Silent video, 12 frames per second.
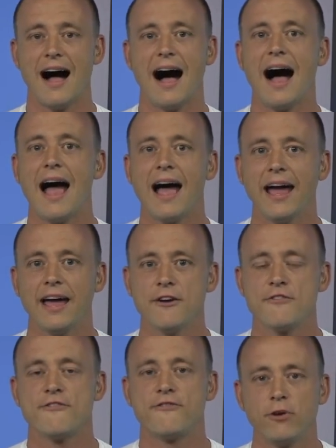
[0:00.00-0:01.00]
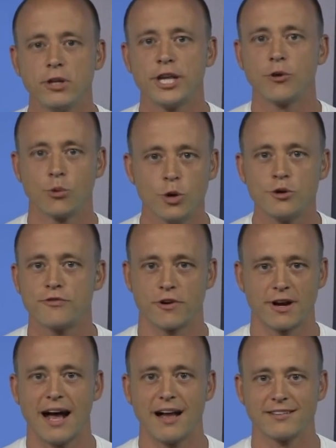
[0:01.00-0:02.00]
I fully root
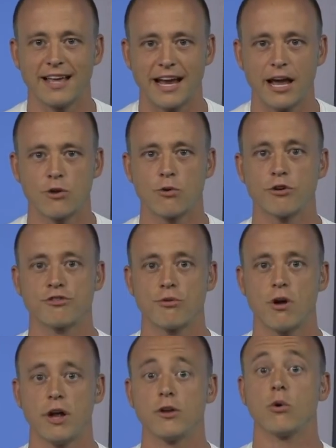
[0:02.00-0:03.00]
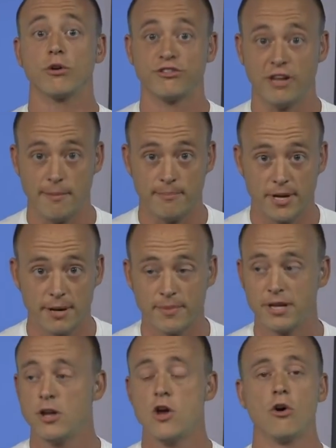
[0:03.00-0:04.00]
for guys like Ed Orgeron or Sam
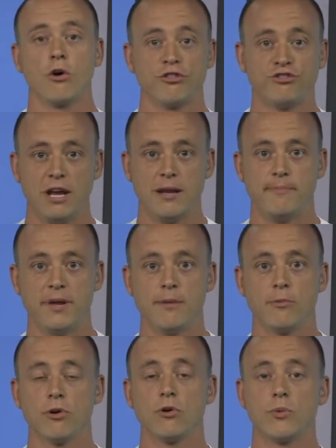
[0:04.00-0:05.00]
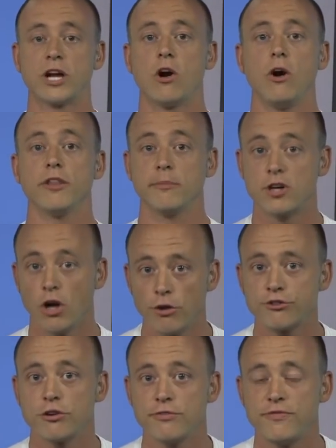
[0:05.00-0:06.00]
Pittman or Shane Beamer. We call them
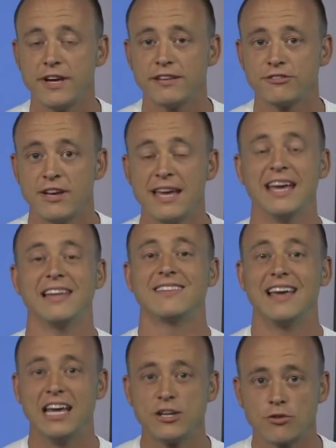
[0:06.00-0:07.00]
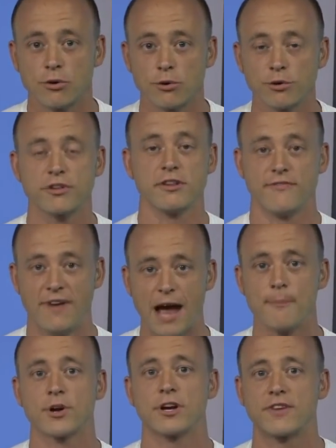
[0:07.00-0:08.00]
culture fits. It's integral to the
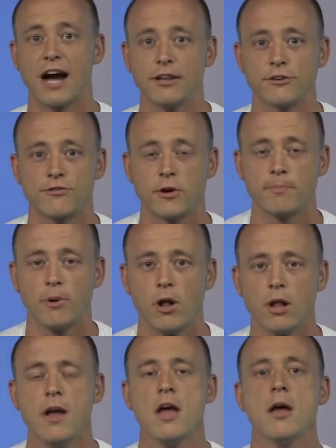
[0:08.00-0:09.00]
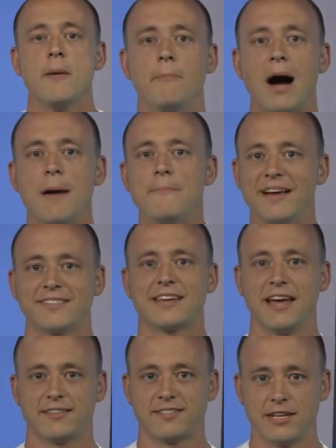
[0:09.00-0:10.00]
fabric of college football. My best
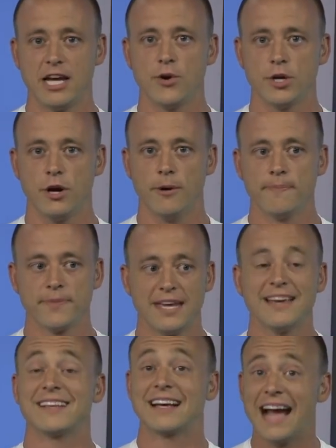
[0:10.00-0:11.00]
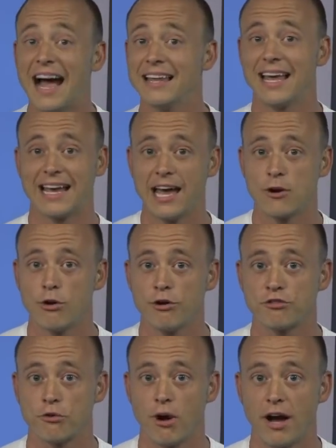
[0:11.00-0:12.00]
case scenario is a guy like Ed
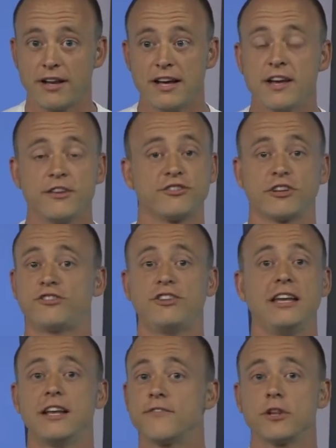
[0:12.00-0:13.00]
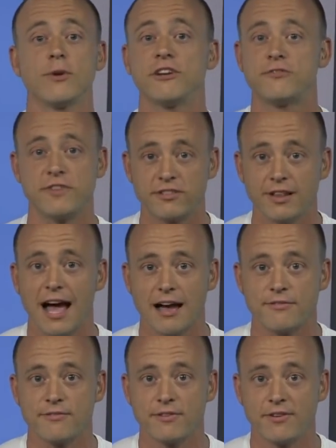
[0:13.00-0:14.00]
Orgeron succeeding for the rest of his
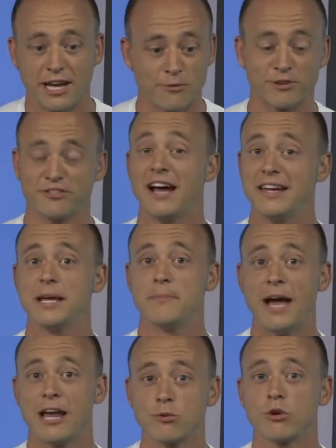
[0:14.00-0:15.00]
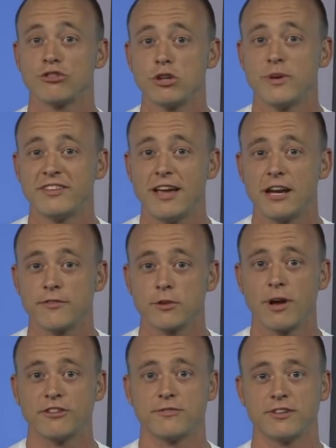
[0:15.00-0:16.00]
life and residing in Baton Rouge, Louisiana for
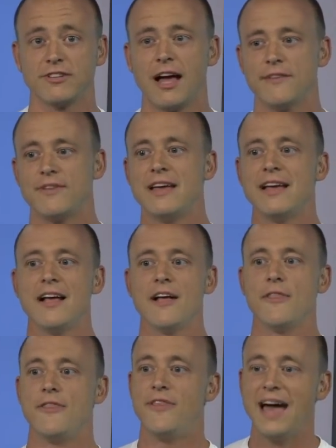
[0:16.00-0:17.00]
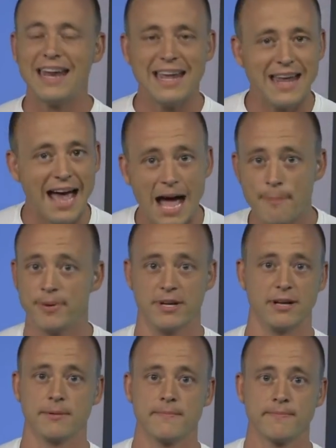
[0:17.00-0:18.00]
the rest of his life. That ain't
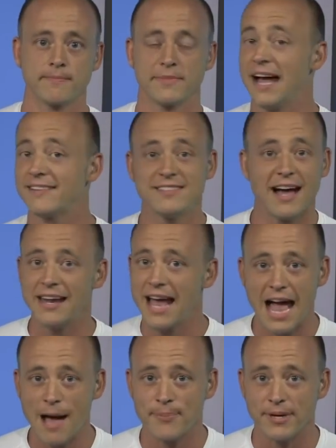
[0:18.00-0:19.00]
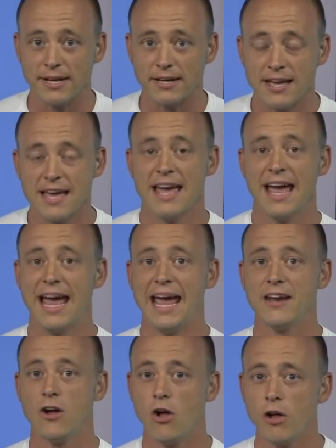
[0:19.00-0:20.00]
happening. That's not happening.
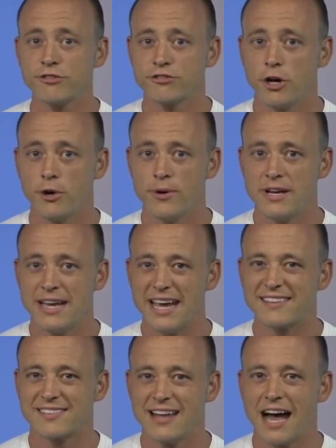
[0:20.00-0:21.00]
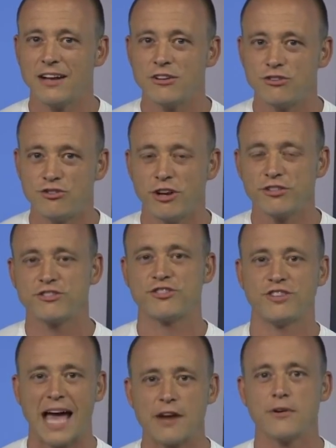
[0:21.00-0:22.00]
And also, it's not just
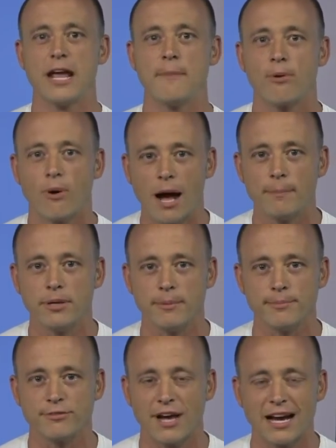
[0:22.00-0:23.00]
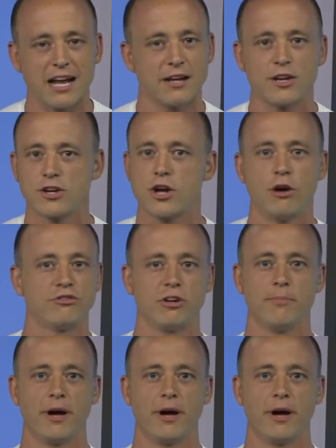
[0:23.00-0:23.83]
Saturday problems. I got a good coaching